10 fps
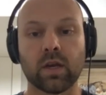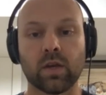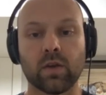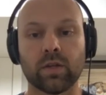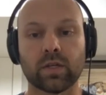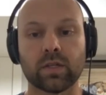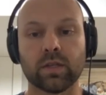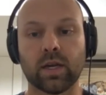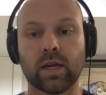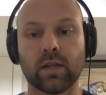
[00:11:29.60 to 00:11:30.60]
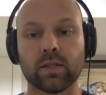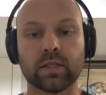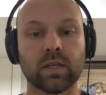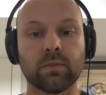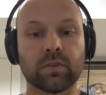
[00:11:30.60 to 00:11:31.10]
this
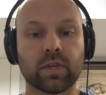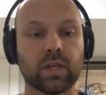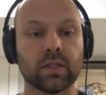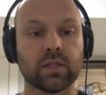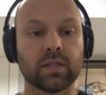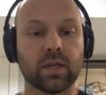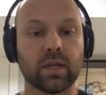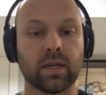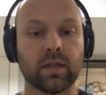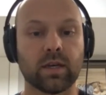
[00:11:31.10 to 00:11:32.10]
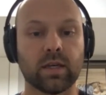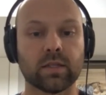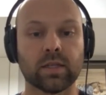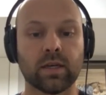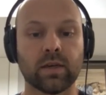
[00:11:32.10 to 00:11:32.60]
team of kids that
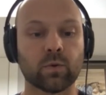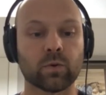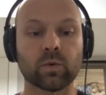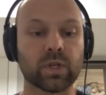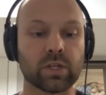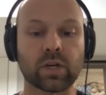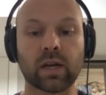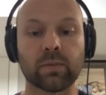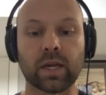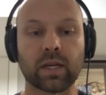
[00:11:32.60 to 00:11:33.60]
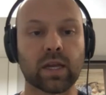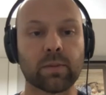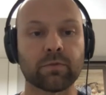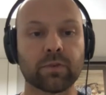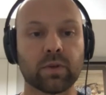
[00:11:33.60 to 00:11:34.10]
were really trying to make a
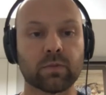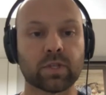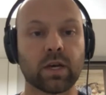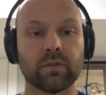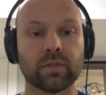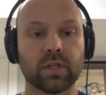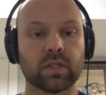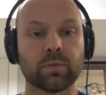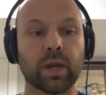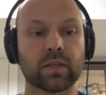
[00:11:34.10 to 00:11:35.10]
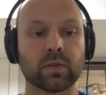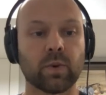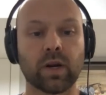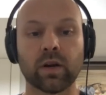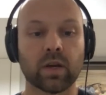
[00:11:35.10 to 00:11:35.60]
name for themselves in a space
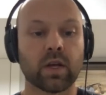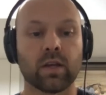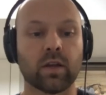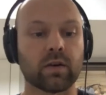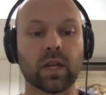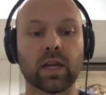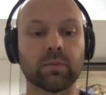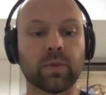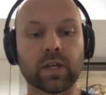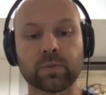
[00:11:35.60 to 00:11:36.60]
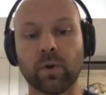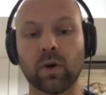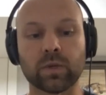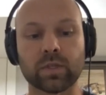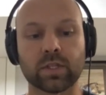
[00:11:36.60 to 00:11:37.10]
where Canadian
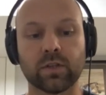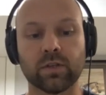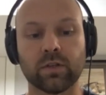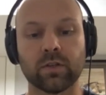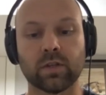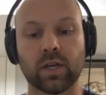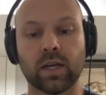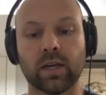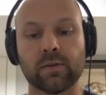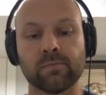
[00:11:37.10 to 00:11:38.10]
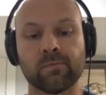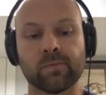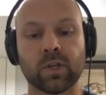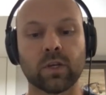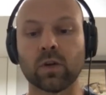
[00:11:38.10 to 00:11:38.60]
baseball was still
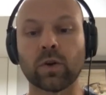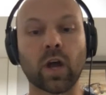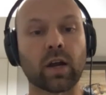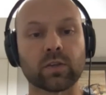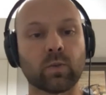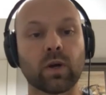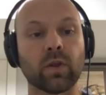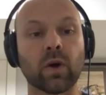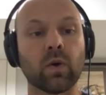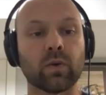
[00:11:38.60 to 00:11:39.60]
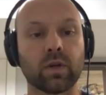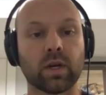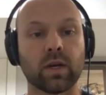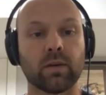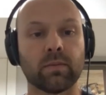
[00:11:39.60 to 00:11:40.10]
not as well known,
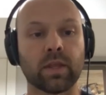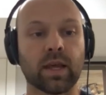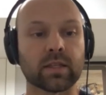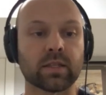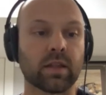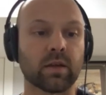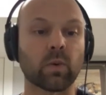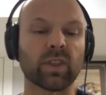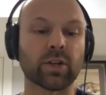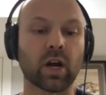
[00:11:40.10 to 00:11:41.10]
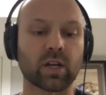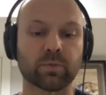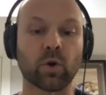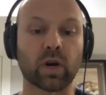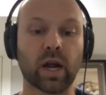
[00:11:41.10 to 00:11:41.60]
and that's, I think, what the Dogs
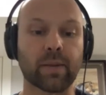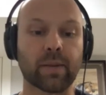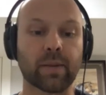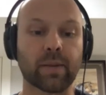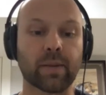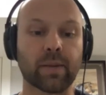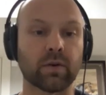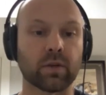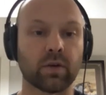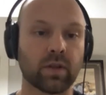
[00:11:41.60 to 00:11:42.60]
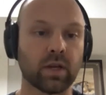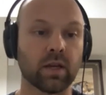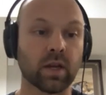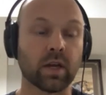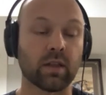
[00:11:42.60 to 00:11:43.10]
program is all about.
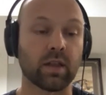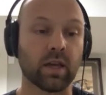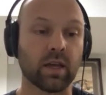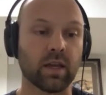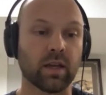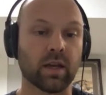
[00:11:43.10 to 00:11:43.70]
They